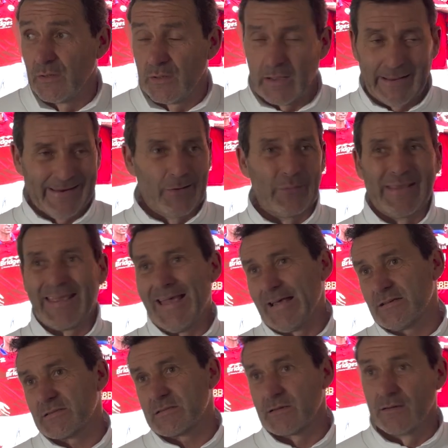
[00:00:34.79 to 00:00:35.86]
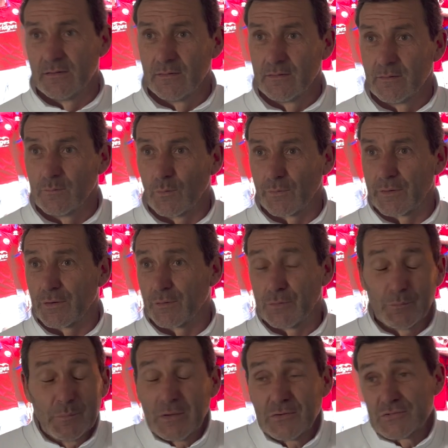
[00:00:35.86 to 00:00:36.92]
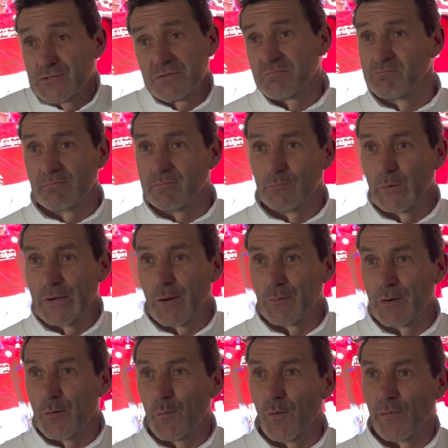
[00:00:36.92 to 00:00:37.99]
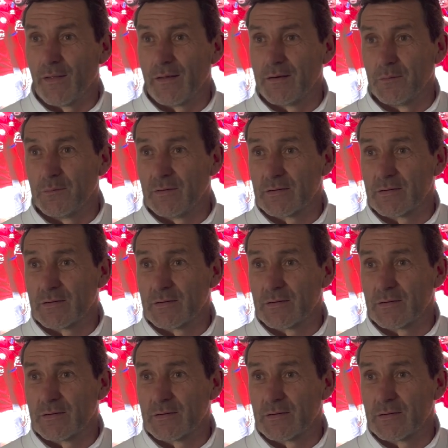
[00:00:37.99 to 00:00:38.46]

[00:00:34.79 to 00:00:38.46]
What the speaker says: I can only guess what they didn't do, because we don't know what they're doing.